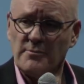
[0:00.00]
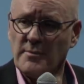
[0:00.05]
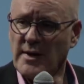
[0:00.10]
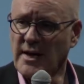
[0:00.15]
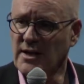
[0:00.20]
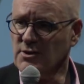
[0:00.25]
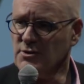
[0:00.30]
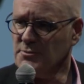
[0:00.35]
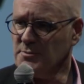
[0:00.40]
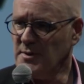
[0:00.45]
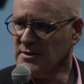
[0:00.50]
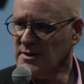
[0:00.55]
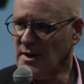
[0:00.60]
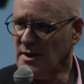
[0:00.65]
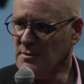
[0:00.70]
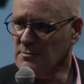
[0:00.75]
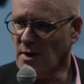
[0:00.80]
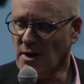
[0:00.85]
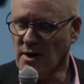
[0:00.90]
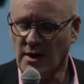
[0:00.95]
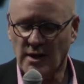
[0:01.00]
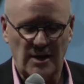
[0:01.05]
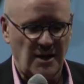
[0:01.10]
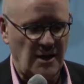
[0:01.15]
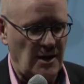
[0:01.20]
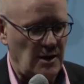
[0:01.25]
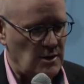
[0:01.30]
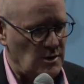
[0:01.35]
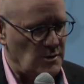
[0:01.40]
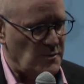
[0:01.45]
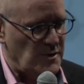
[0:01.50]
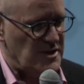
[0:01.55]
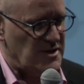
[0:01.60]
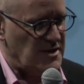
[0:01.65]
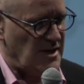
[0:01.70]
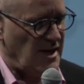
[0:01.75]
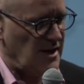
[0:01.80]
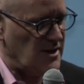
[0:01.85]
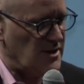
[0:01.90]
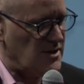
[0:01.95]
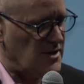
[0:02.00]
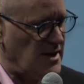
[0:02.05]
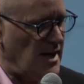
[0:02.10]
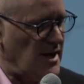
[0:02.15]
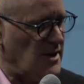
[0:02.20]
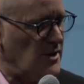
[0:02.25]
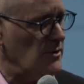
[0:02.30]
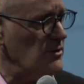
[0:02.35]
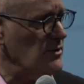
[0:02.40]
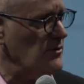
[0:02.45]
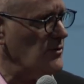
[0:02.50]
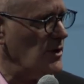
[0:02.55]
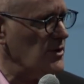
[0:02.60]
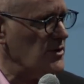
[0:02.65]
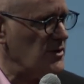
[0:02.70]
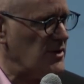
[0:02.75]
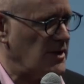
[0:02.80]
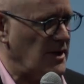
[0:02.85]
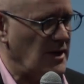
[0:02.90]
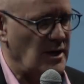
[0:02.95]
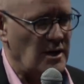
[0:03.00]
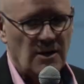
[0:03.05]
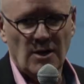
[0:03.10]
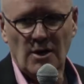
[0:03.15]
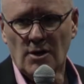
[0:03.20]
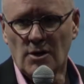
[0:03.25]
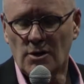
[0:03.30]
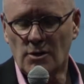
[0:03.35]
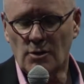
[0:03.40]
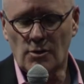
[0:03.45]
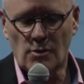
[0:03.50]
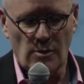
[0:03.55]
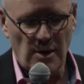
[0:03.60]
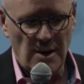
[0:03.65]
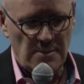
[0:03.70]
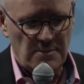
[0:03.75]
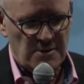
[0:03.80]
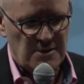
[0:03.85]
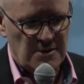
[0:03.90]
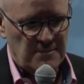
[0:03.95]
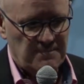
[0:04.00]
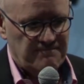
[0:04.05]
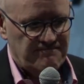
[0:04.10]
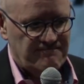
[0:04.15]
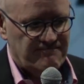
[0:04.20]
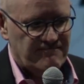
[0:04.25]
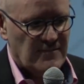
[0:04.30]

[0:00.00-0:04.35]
of management and marketing at Louisiana State University, who quipped,